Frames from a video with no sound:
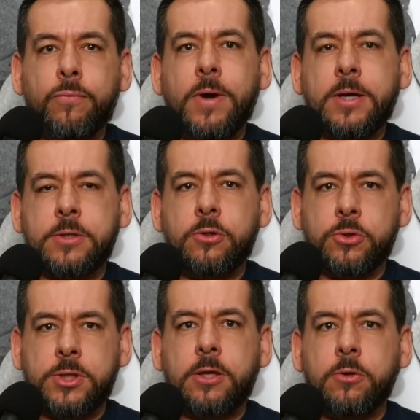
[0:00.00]
fast you
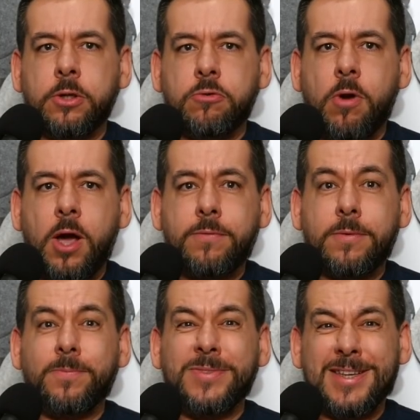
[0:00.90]
say you can drive,
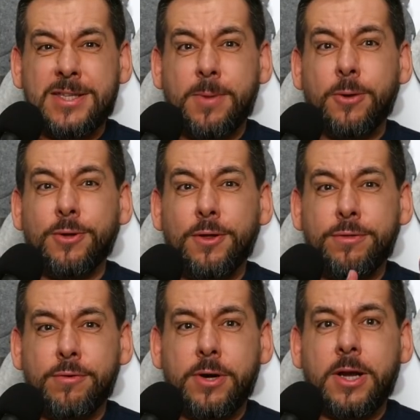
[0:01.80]
that's about
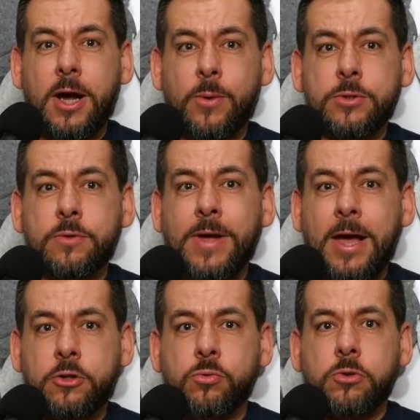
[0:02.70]
30 hours of
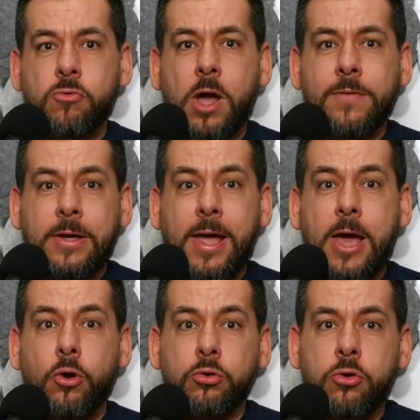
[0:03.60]
actual driving.
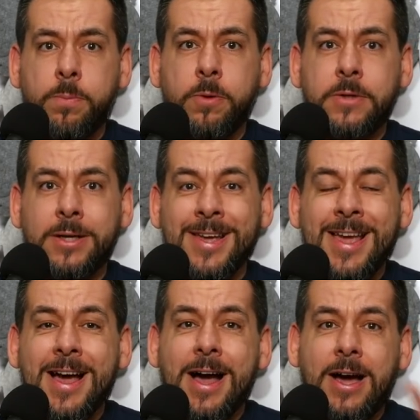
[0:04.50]
And on top of that,
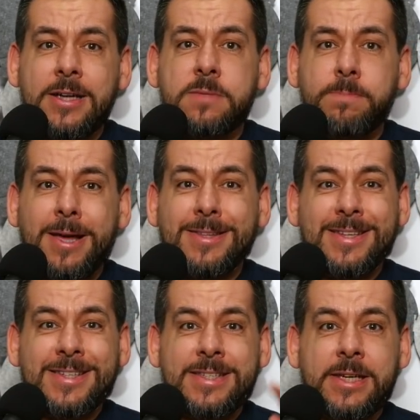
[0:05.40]
I spent
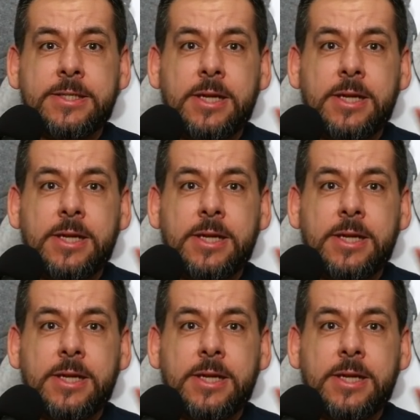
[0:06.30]
6